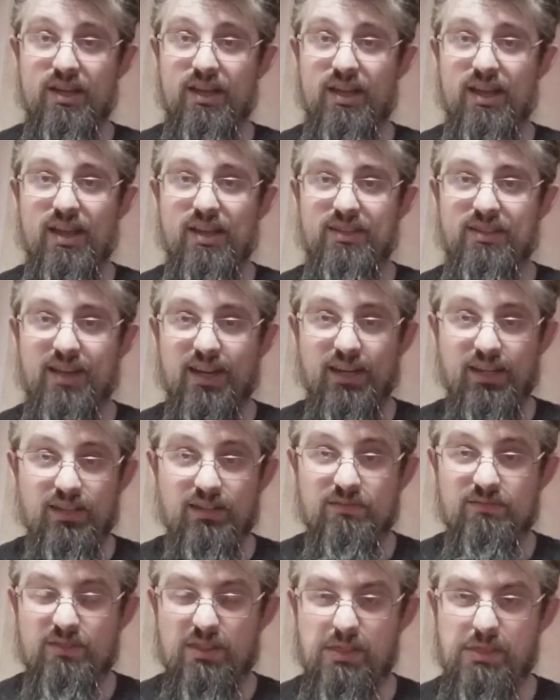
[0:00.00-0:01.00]
It's getting
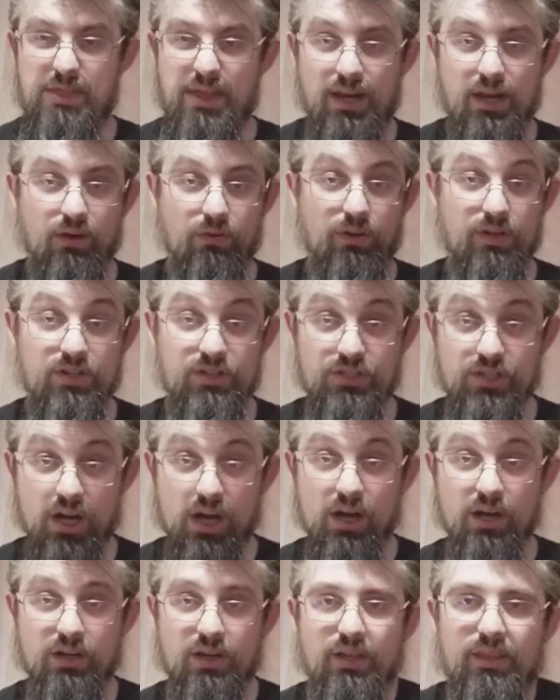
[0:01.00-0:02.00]
thicker and
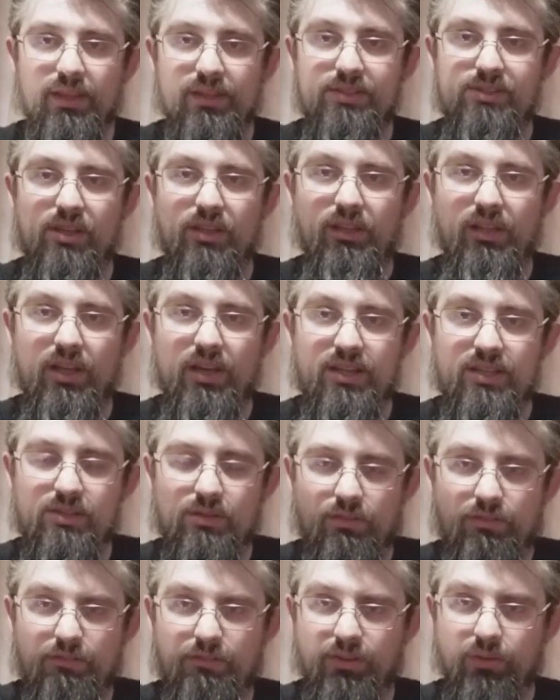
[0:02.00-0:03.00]
darker. The sunlight's
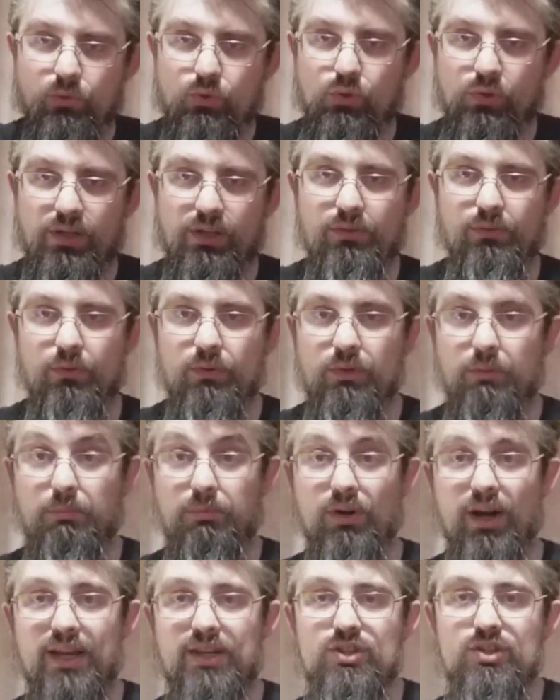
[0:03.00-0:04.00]
filtering through the
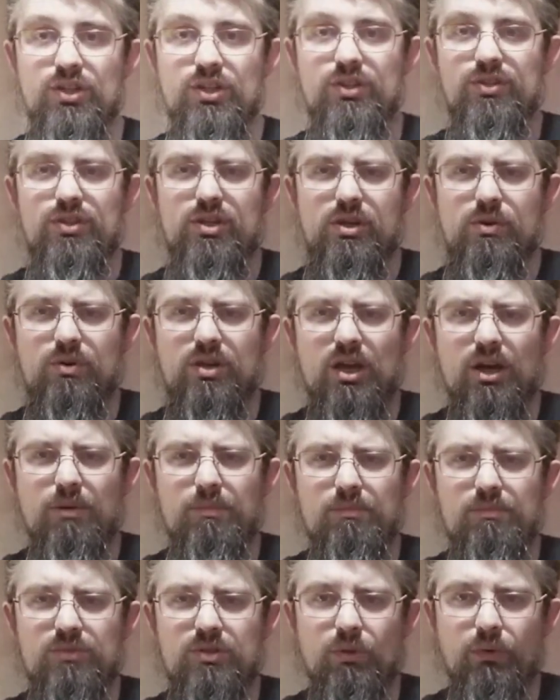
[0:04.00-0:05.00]
branches. You
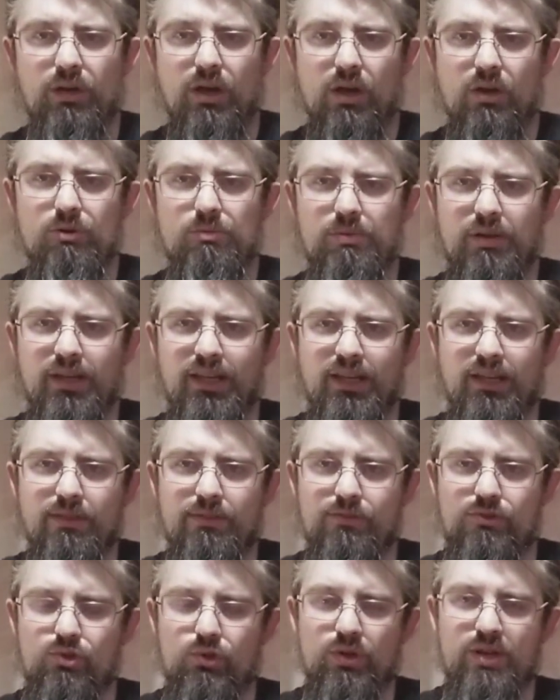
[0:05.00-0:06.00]
come to an opening in
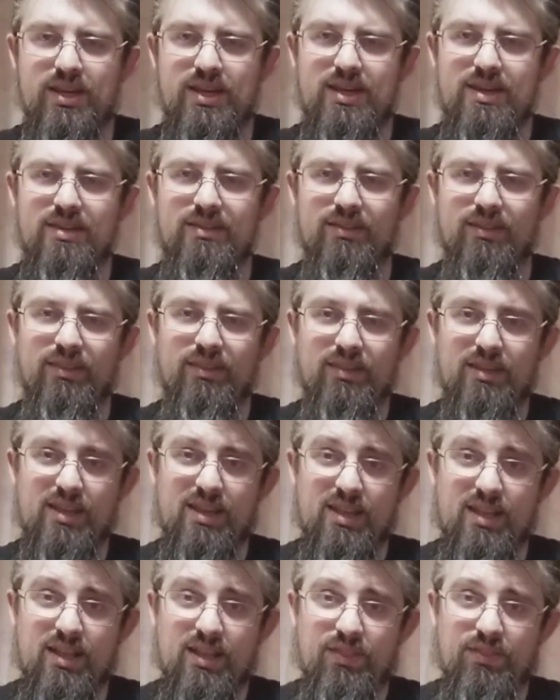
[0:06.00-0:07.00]
the trees, and
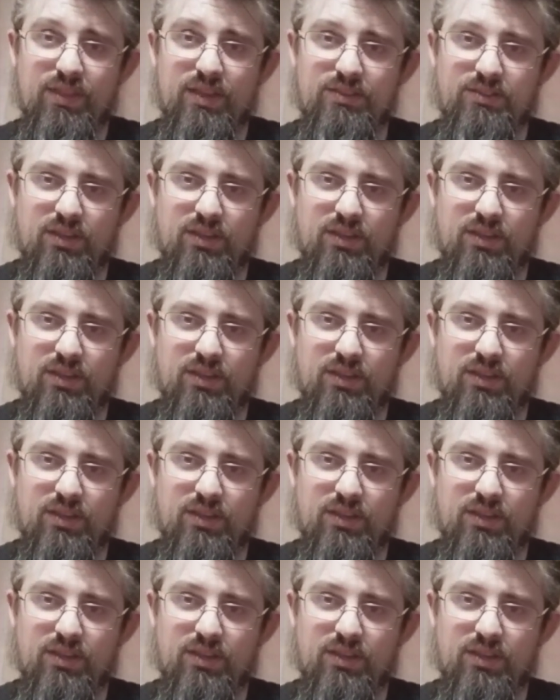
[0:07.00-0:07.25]
there's